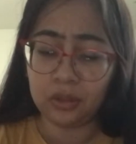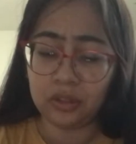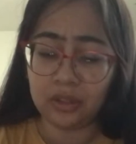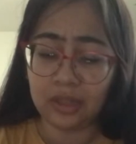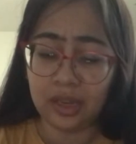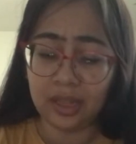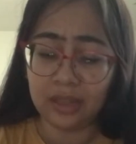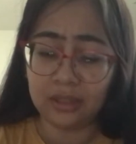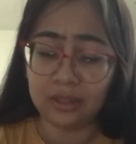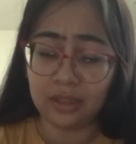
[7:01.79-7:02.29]
the
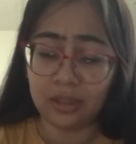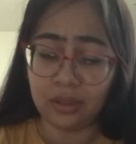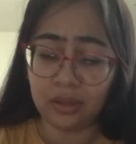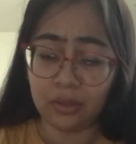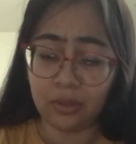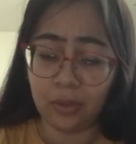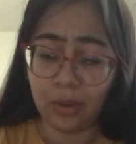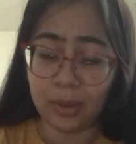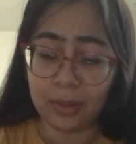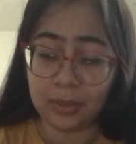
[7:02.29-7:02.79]
next thing
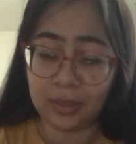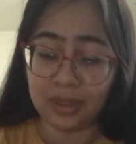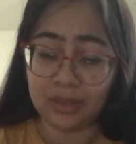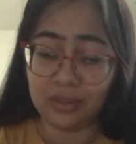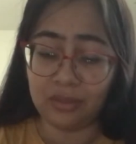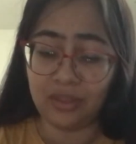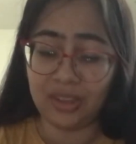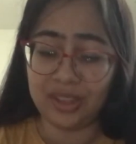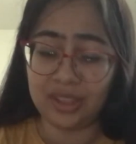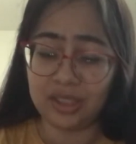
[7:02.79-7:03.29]
you'll want me
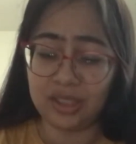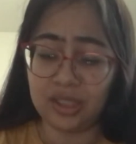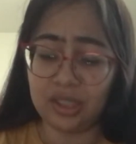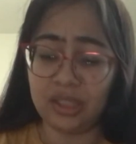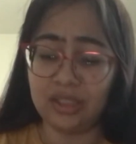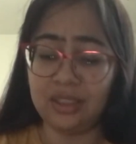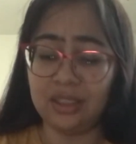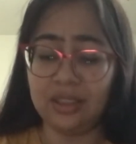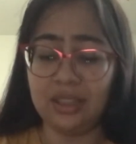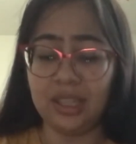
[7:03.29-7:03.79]
to fetch
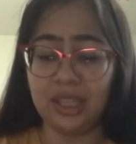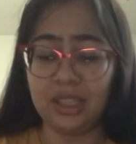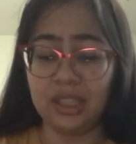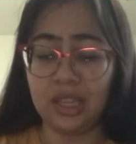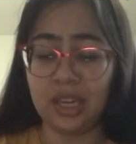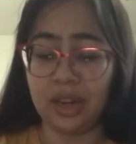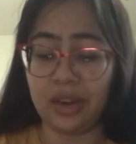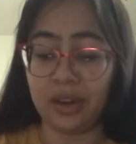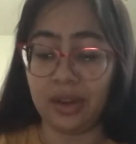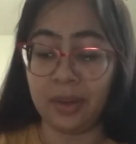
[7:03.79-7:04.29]
is a
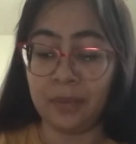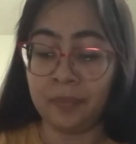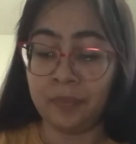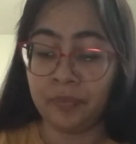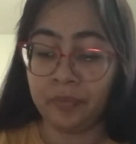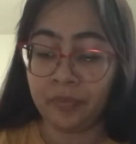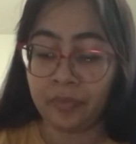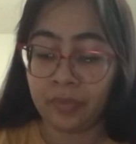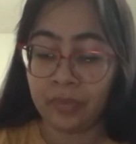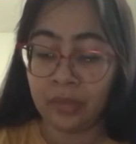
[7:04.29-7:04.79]
dictionary."
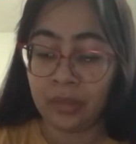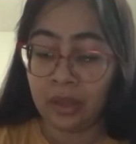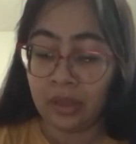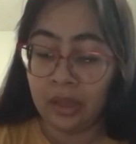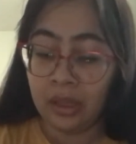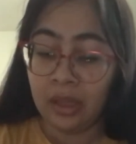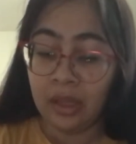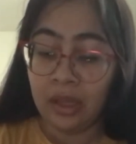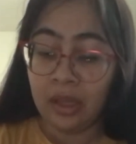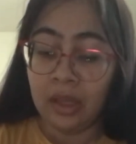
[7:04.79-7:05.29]

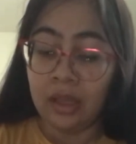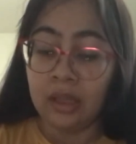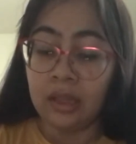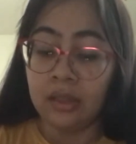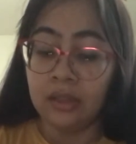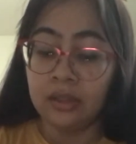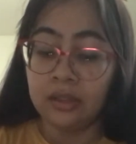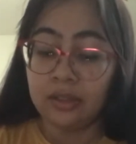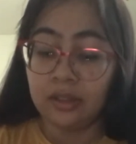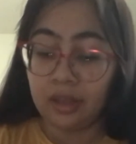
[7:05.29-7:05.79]

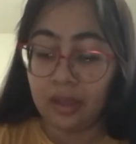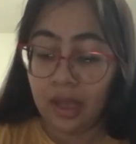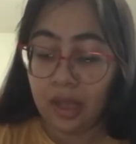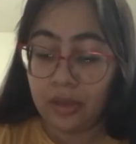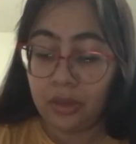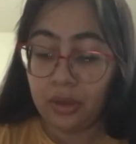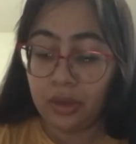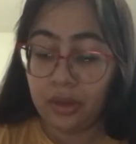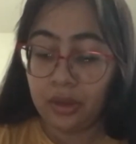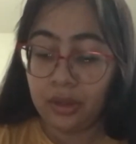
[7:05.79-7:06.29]

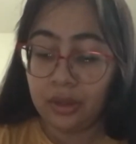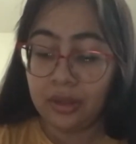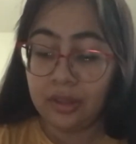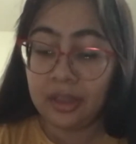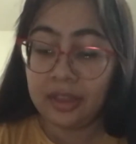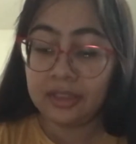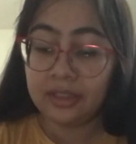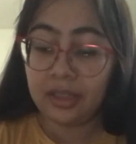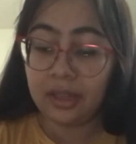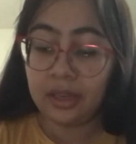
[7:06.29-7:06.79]
Together
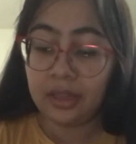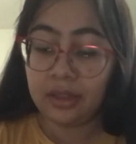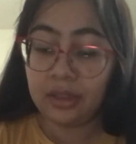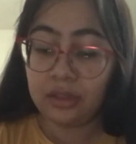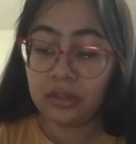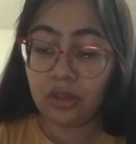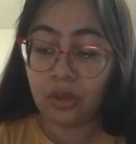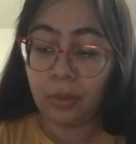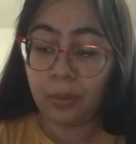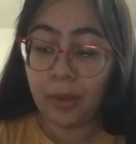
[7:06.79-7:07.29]
they studied the
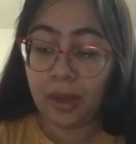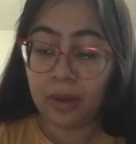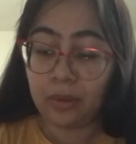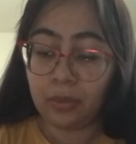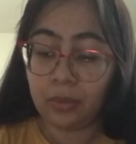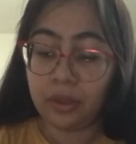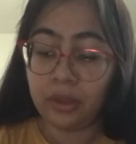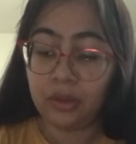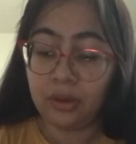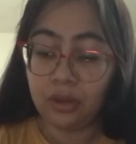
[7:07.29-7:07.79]
soap ad.
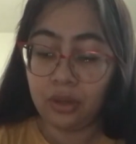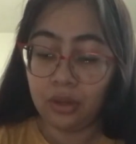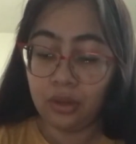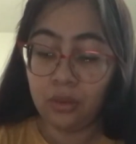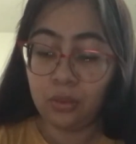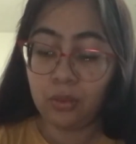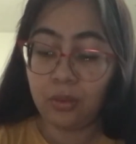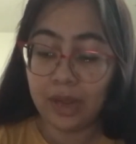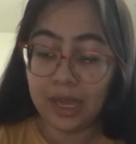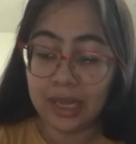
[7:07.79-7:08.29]
"With
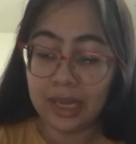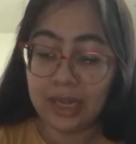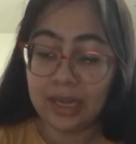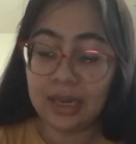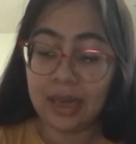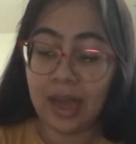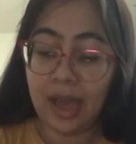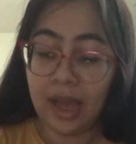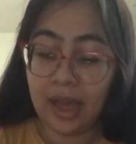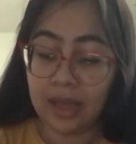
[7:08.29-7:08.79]
new
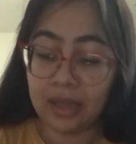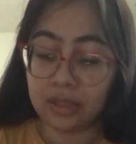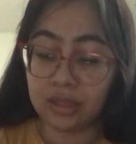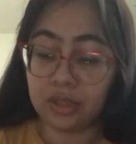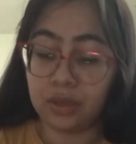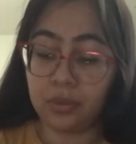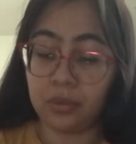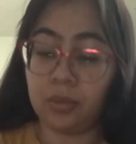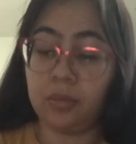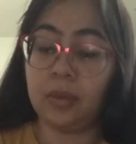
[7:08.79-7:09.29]
radiant
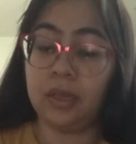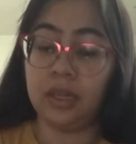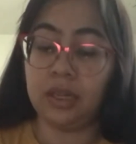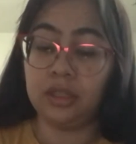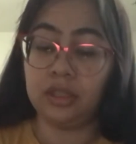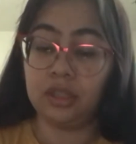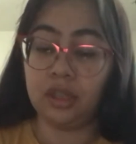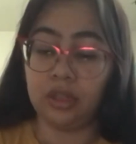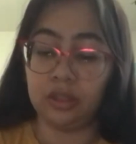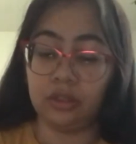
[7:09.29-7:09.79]
action,"
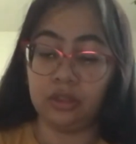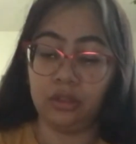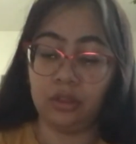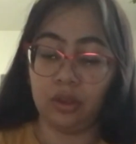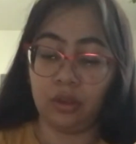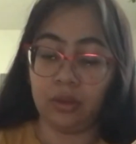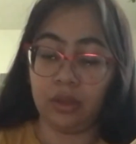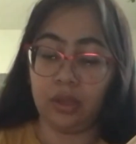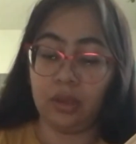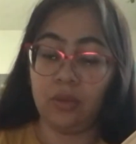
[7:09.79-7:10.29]
repeated Charlotte
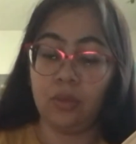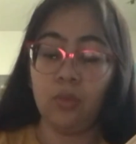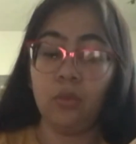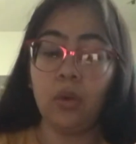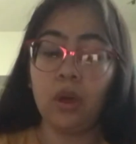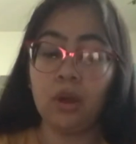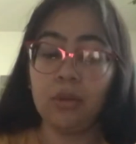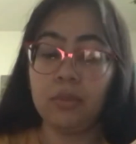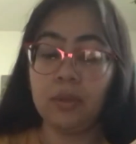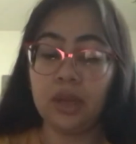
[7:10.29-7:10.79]
slowly.
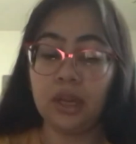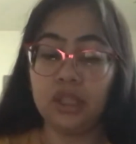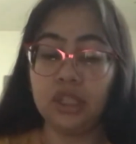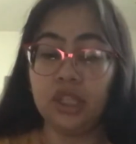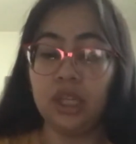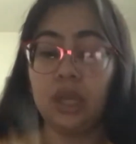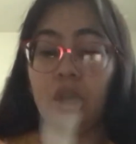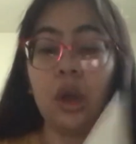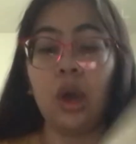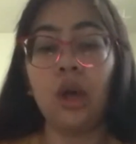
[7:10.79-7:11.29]
"Wilbur,"
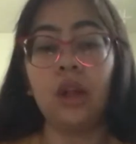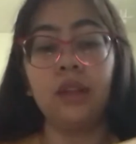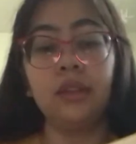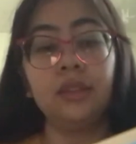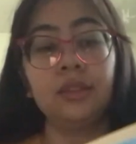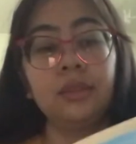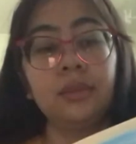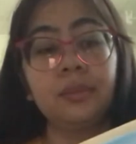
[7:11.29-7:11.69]
she called.